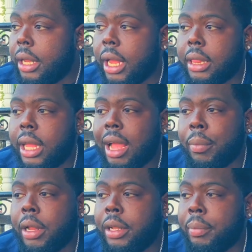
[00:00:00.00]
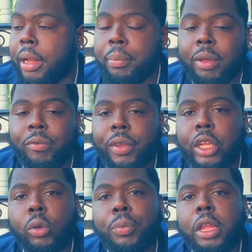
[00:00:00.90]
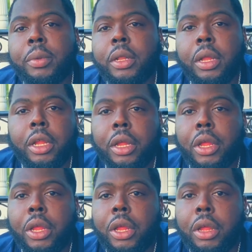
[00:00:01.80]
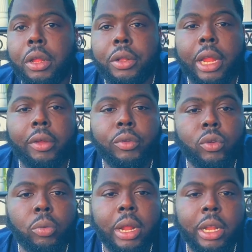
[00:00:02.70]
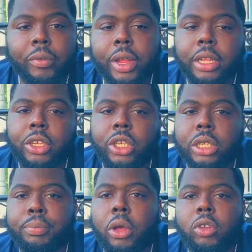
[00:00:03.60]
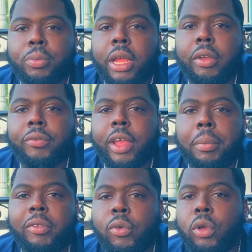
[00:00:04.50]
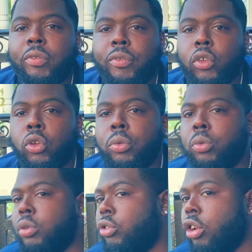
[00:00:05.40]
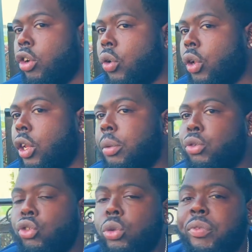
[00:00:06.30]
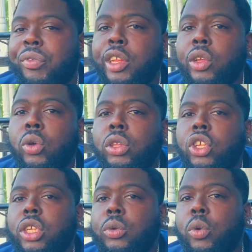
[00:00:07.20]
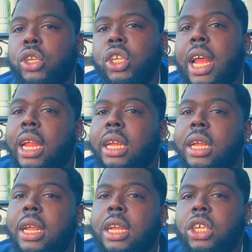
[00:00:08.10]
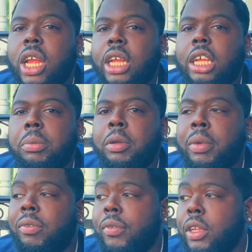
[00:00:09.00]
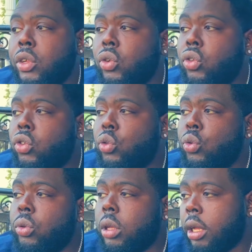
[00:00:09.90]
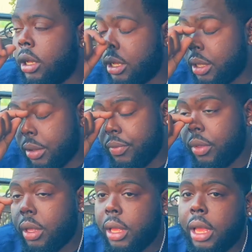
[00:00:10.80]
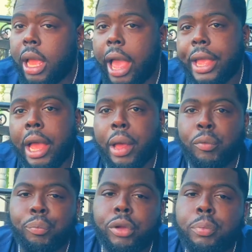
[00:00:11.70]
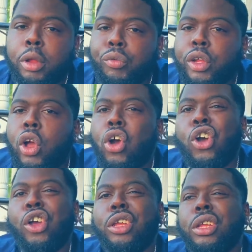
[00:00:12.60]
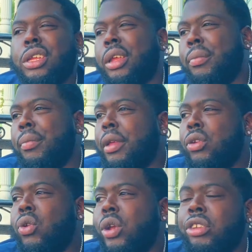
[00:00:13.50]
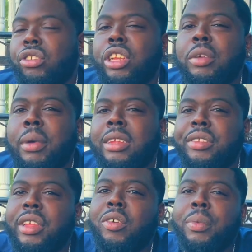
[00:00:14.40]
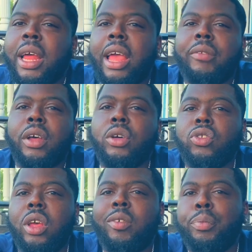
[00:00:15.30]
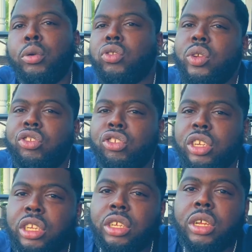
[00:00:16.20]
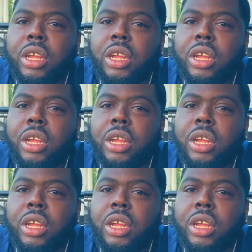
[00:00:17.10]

That's like I got my video people, you know, my director and shit, Boss Man, Family Focus Film, Jungle and them, shooting a video and shit. One shot a couple of my videos too. I pretty much record and, you know, engineer myself, but I also have a personal engineer.